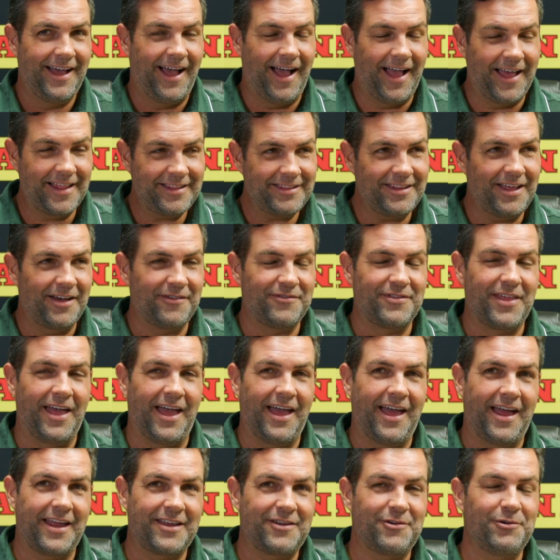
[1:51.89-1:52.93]
I love
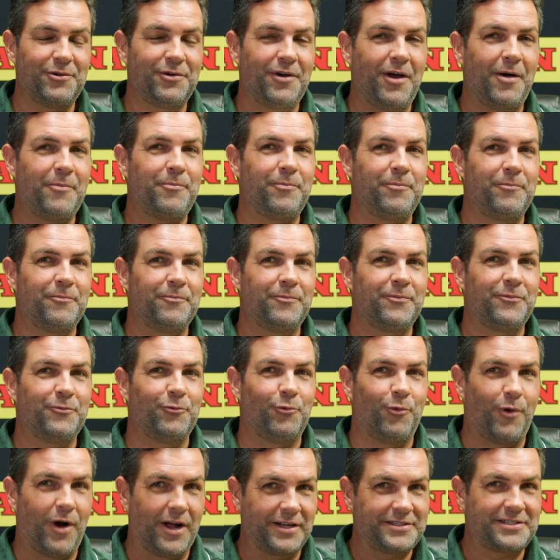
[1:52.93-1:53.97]
that. I grew up
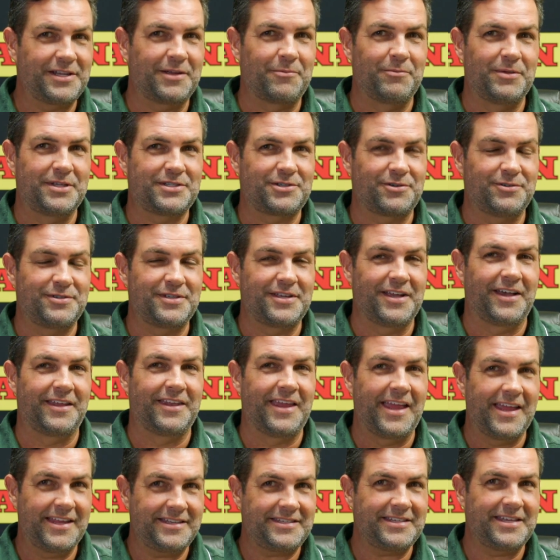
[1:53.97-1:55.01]
watching Mister T on
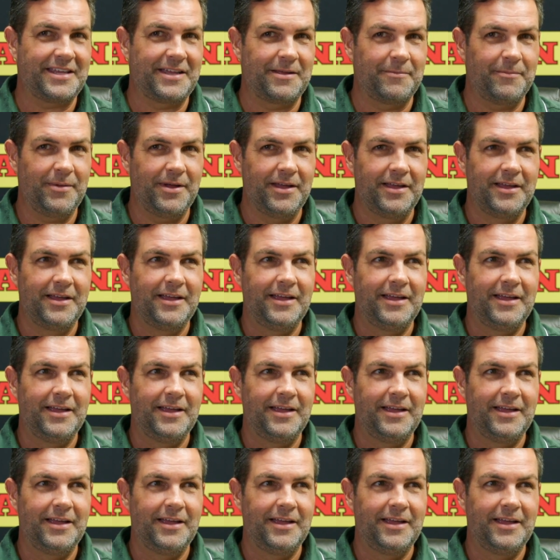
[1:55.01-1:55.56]
A-Team.